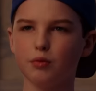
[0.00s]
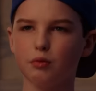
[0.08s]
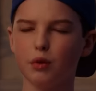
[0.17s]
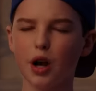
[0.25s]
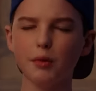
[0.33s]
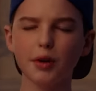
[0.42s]

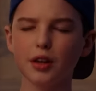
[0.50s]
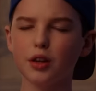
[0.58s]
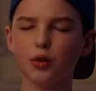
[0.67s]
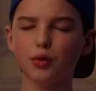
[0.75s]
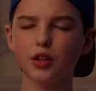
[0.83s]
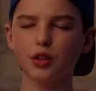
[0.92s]
why am I the
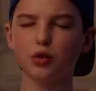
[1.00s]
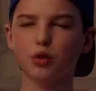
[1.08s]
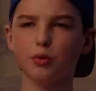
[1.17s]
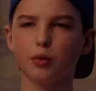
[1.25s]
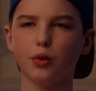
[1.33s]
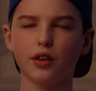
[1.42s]
only
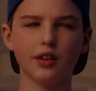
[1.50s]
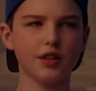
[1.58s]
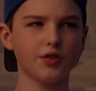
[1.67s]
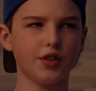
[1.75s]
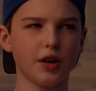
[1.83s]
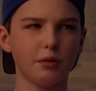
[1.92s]
normal one in
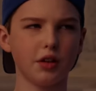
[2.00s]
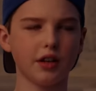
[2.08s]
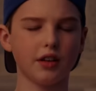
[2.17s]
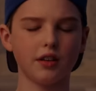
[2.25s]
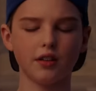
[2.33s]
this family?